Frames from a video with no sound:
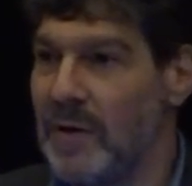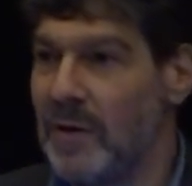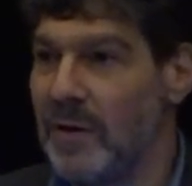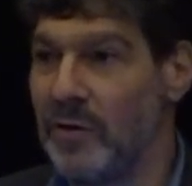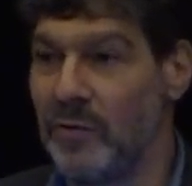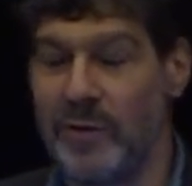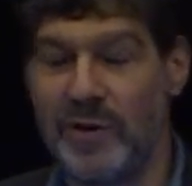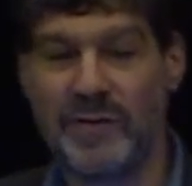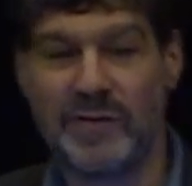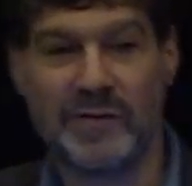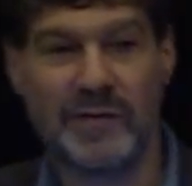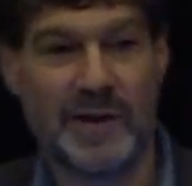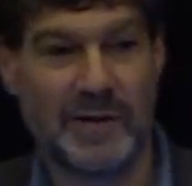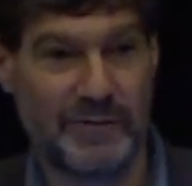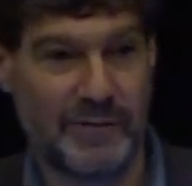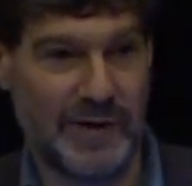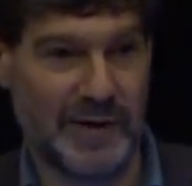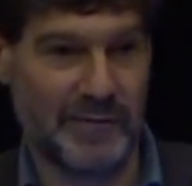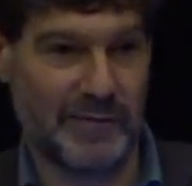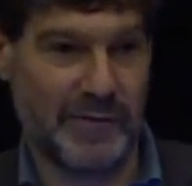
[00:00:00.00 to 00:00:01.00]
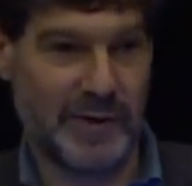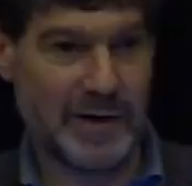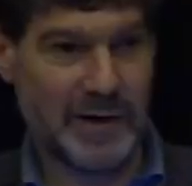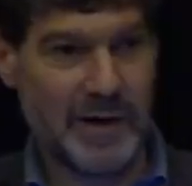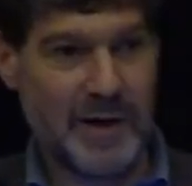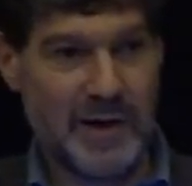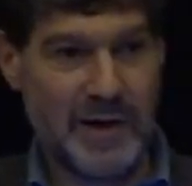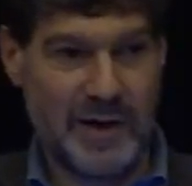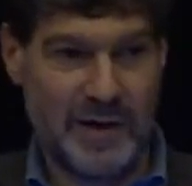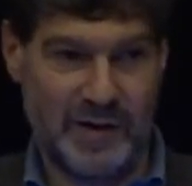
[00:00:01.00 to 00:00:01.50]
The reason they favor it
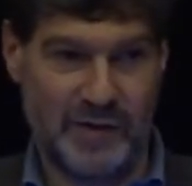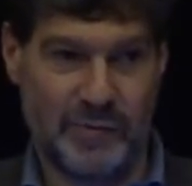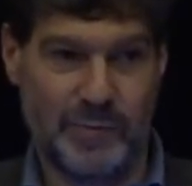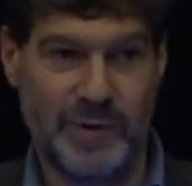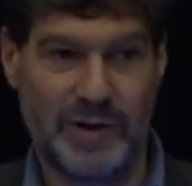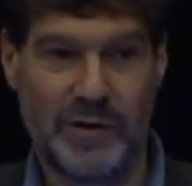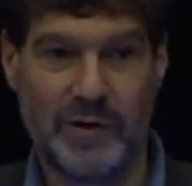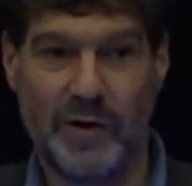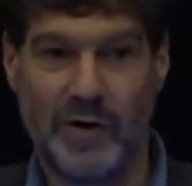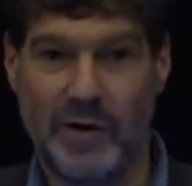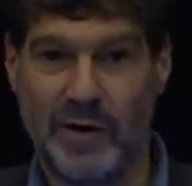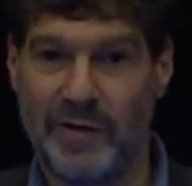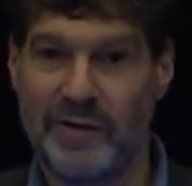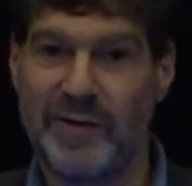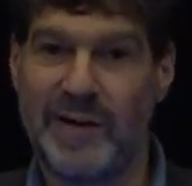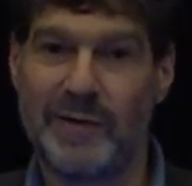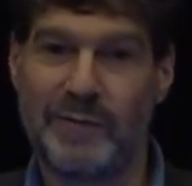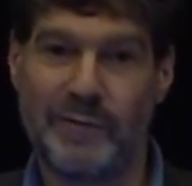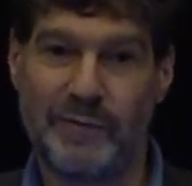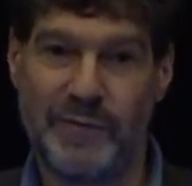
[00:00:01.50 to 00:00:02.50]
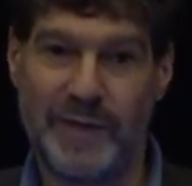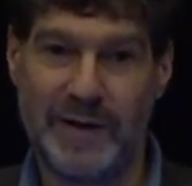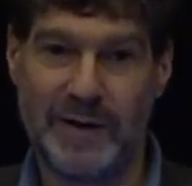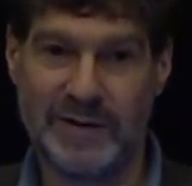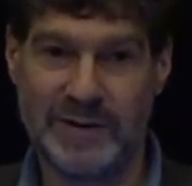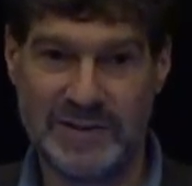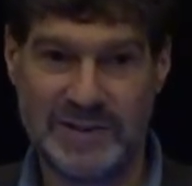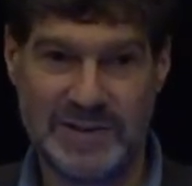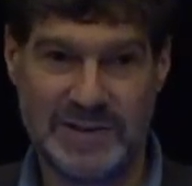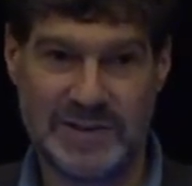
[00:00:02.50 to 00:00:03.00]
is because a fair
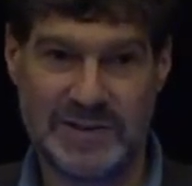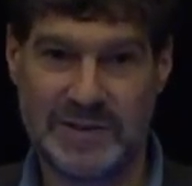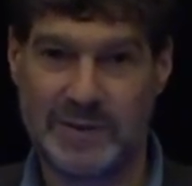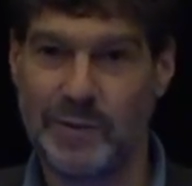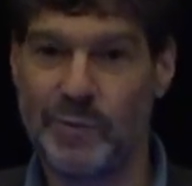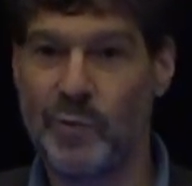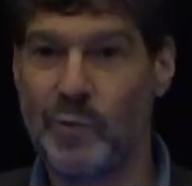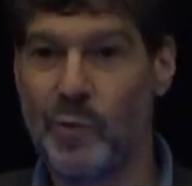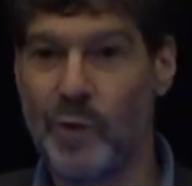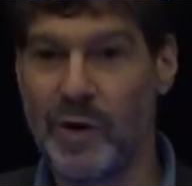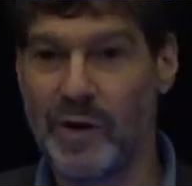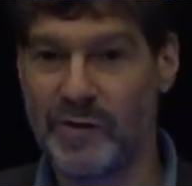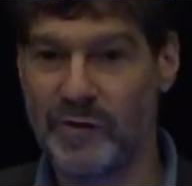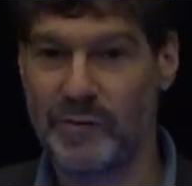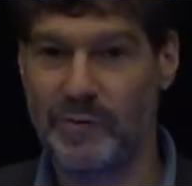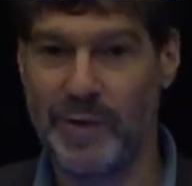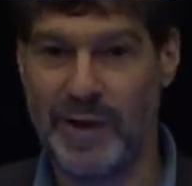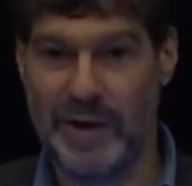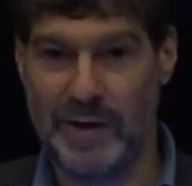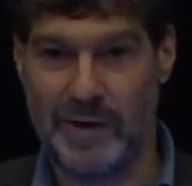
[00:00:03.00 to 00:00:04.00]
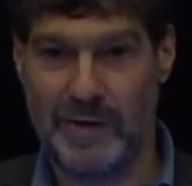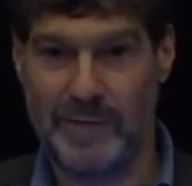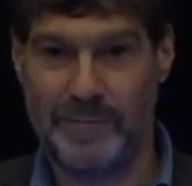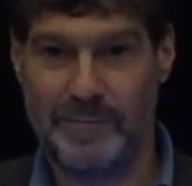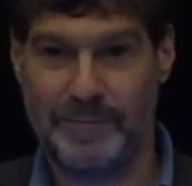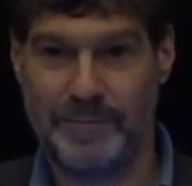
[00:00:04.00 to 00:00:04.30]
system works better.